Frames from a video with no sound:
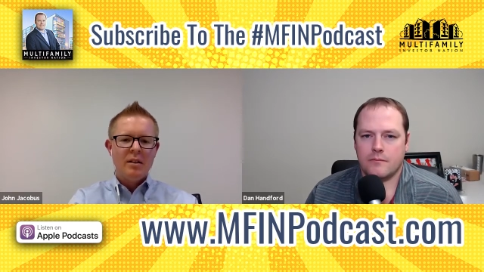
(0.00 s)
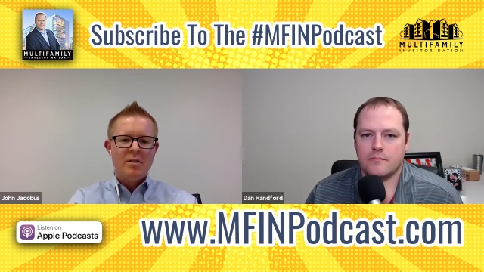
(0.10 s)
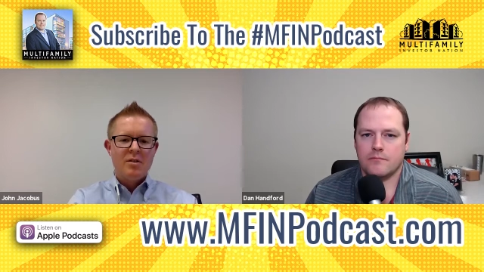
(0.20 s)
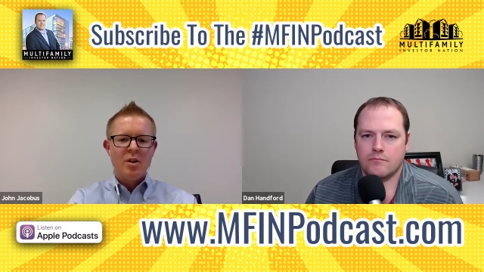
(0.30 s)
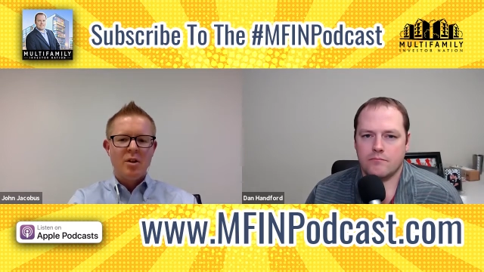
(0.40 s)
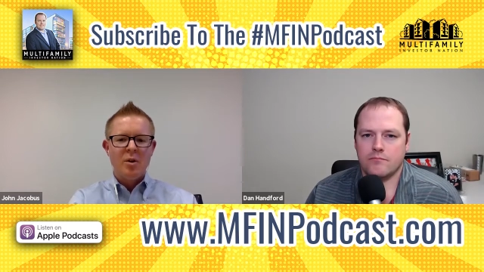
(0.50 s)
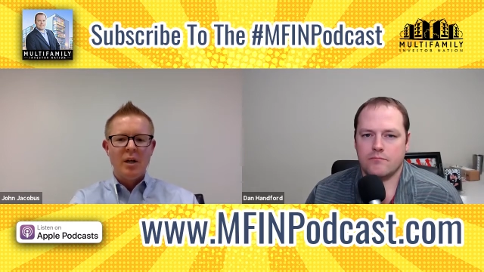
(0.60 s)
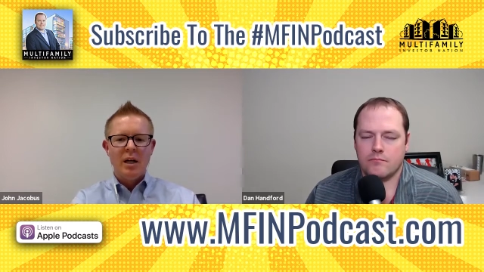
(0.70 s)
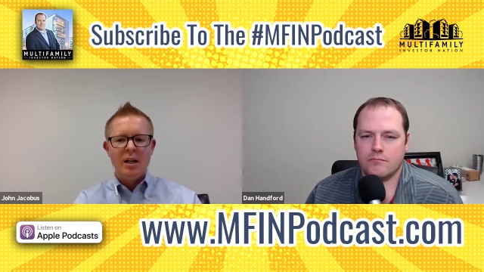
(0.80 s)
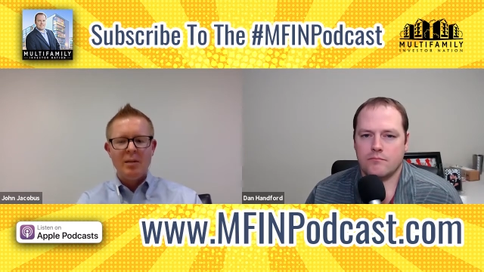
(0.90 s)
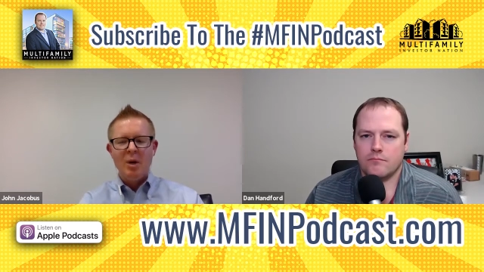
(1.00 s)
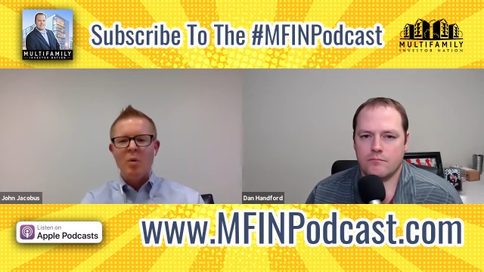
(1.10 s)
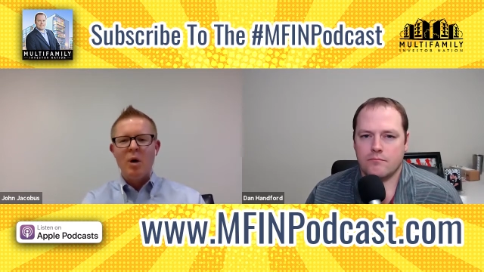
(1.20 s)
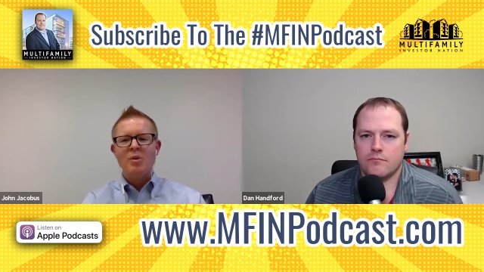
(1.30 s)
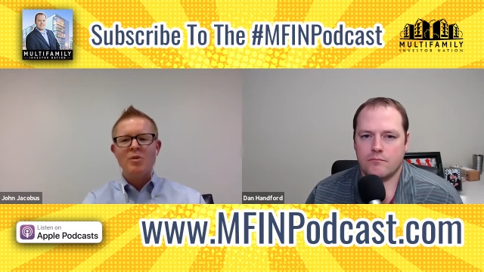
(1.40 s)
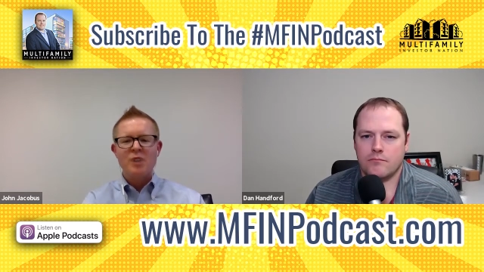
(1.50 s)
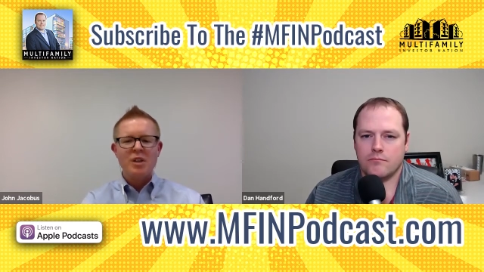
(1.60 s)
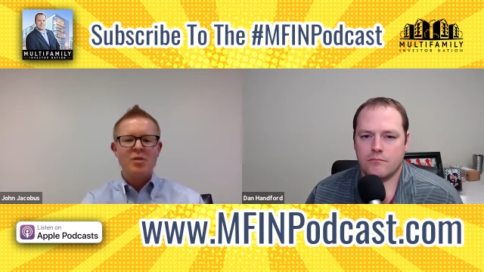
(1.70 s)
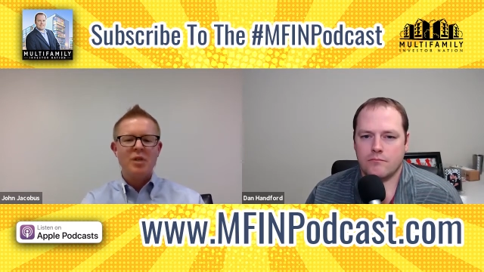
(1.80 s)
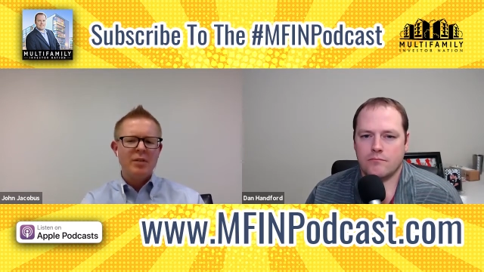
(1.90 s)
Speaker 1: Mm-hmm. So, um, while it was
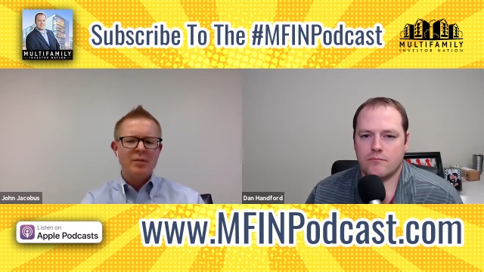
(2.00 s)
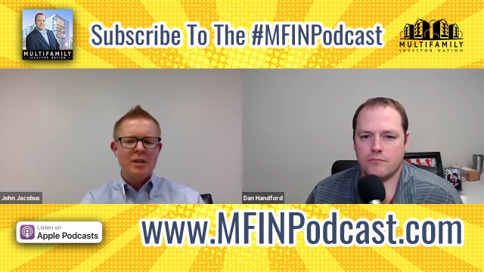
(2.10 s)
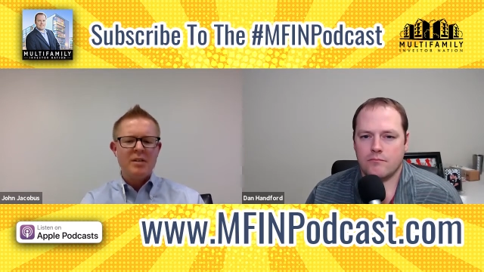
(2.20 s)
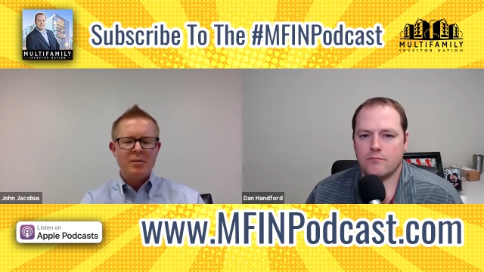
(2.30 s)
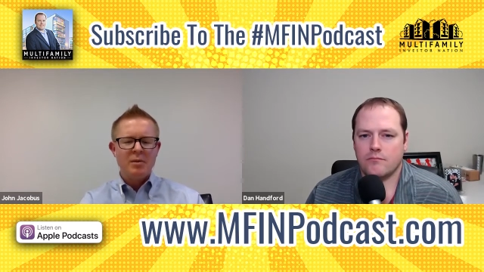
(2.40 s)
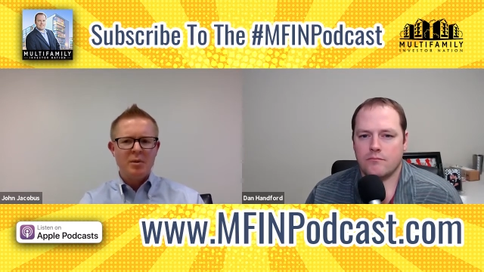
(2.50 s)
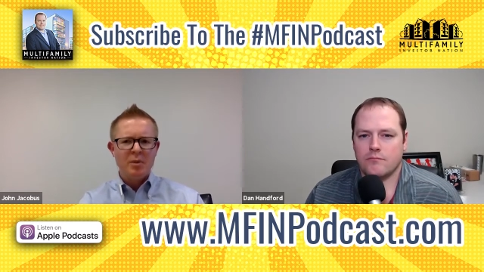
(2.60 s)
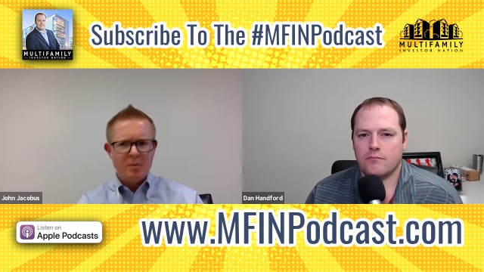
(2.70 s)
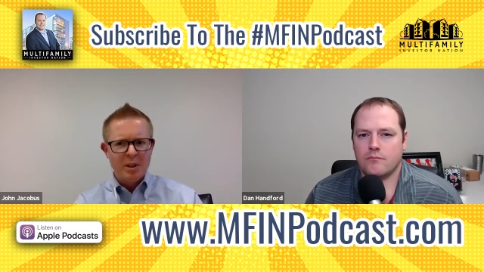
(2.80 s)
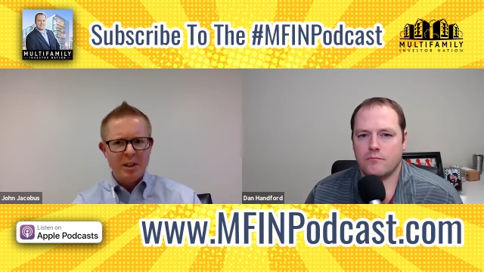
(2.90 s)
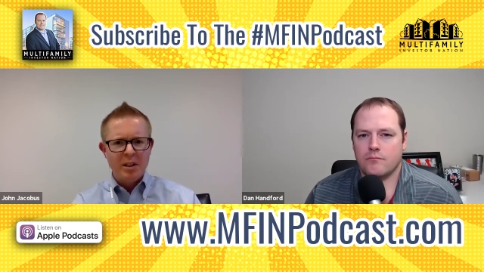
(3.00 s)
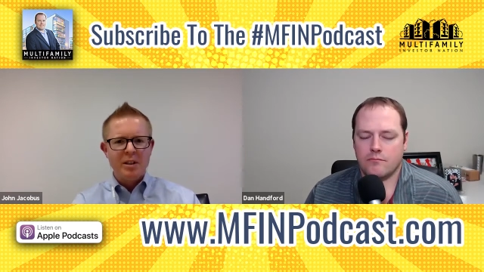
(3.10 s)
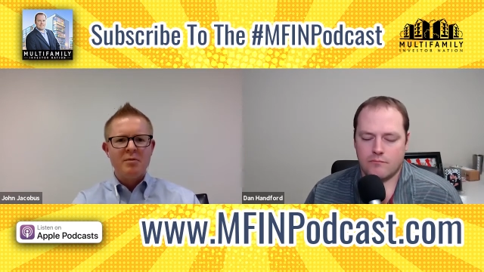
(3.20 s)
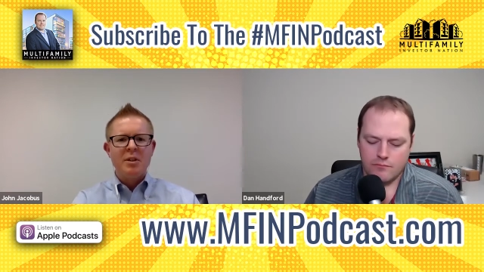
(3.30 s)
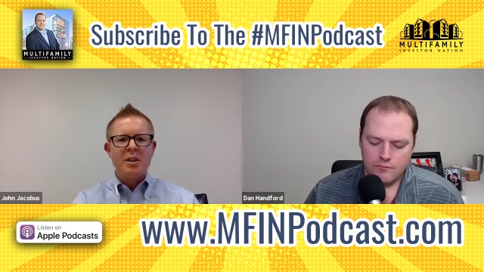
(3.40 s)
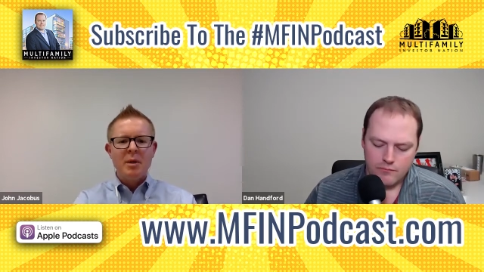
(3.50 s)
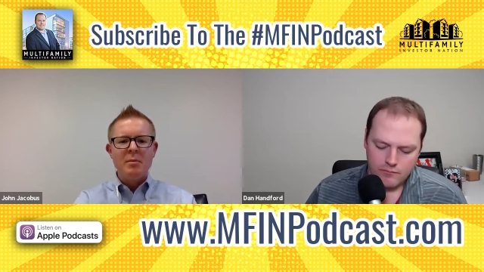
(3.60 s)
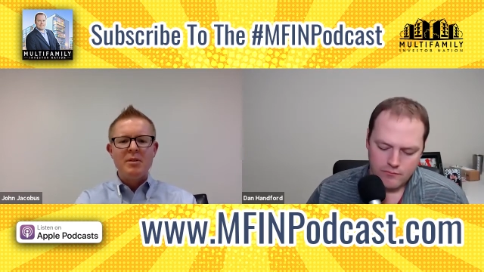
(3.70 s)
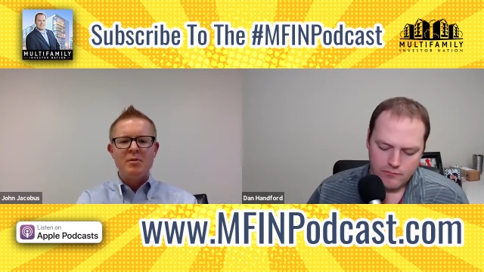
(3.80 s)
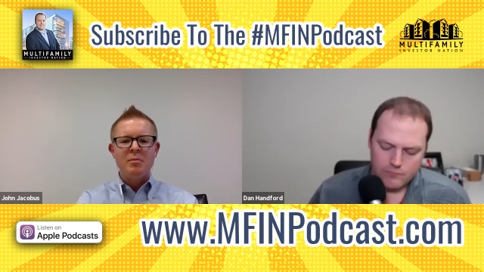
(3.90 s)
frustrating for us, and we were really looking for
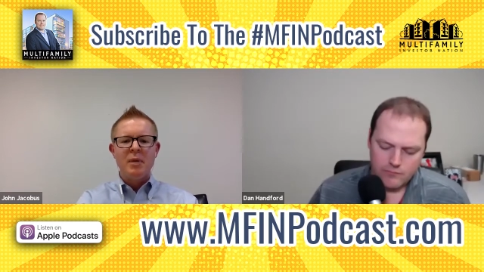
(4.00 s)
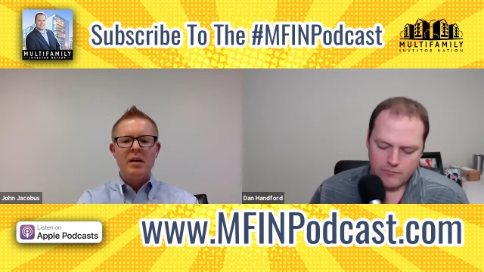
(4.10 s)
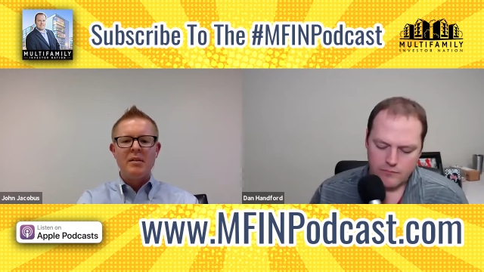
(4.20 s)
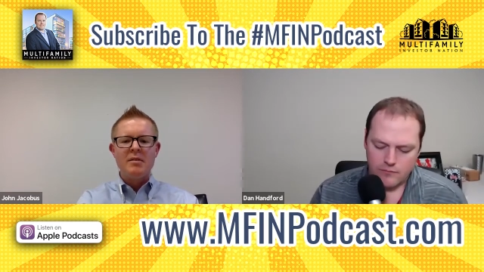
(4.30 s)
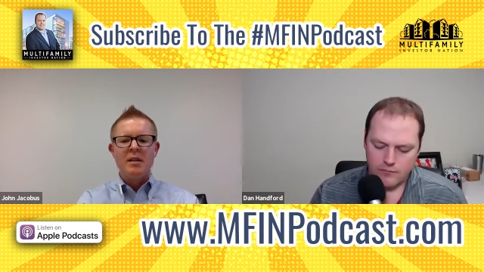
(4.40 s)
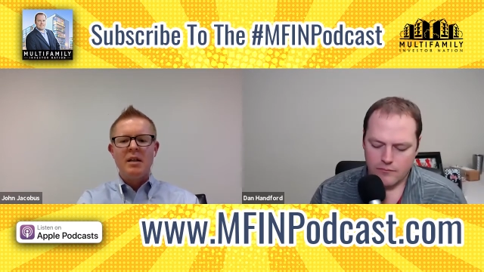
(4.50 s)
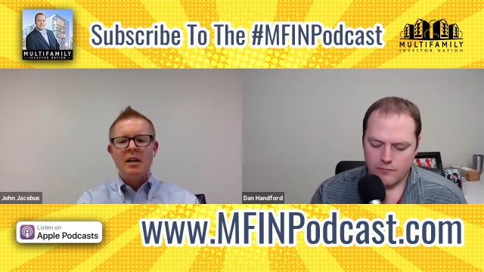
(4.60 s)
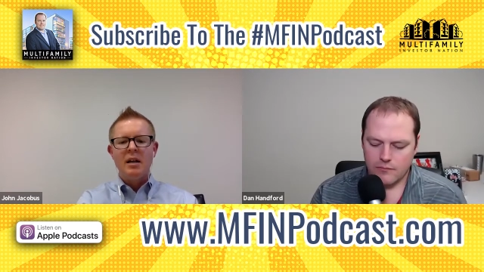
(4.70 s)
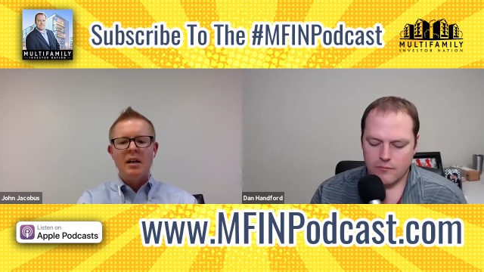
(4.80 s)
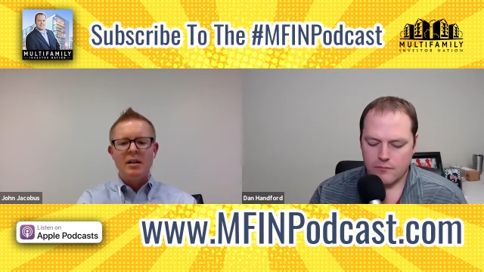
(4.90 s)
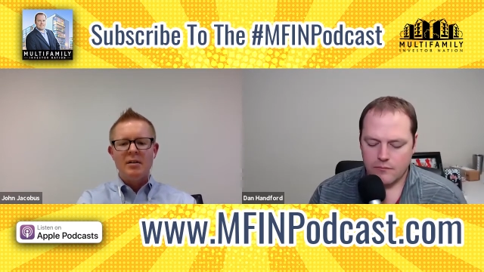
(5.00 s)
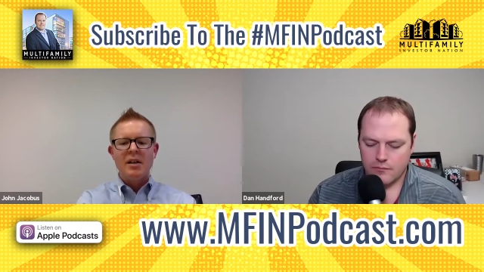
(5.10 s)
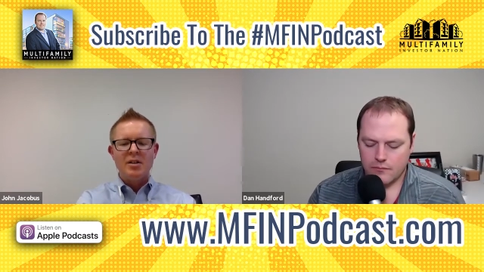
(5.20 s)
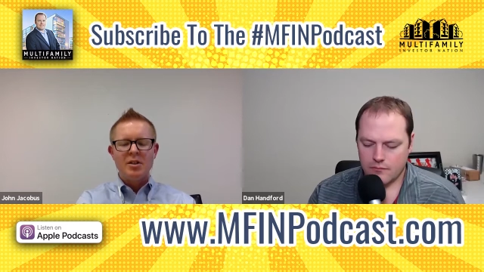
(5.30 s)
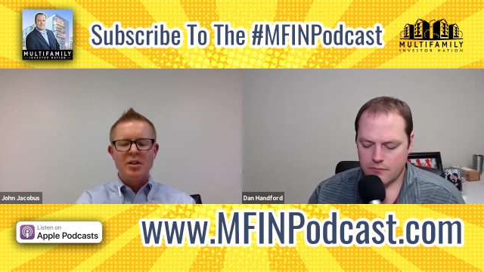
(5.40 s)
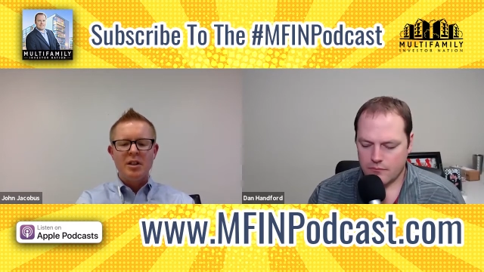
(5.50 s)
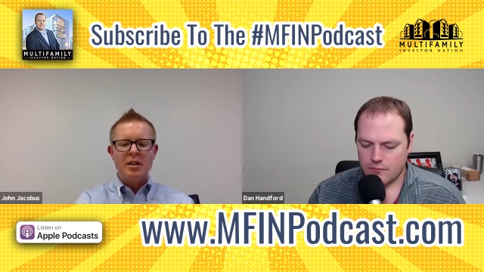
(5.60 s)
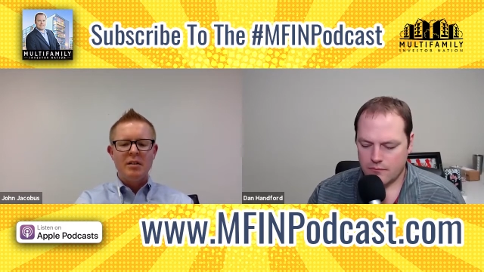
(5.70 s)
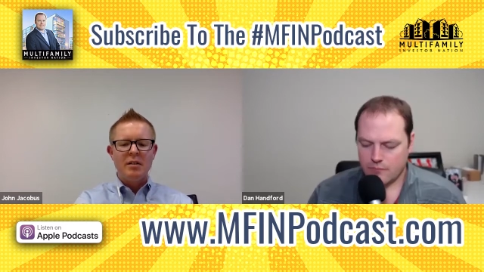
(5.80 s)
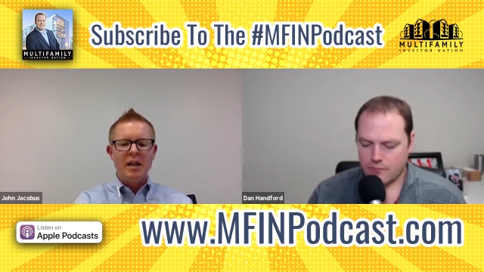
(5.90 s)
commitments from banks, uh, it
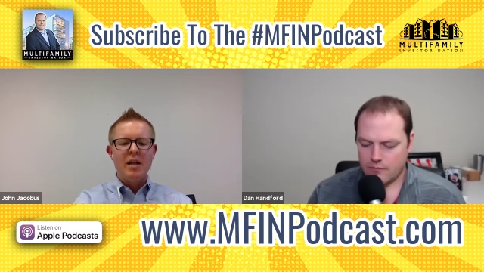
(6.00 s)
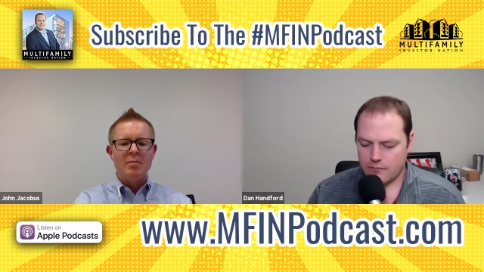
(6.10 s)
actually ended up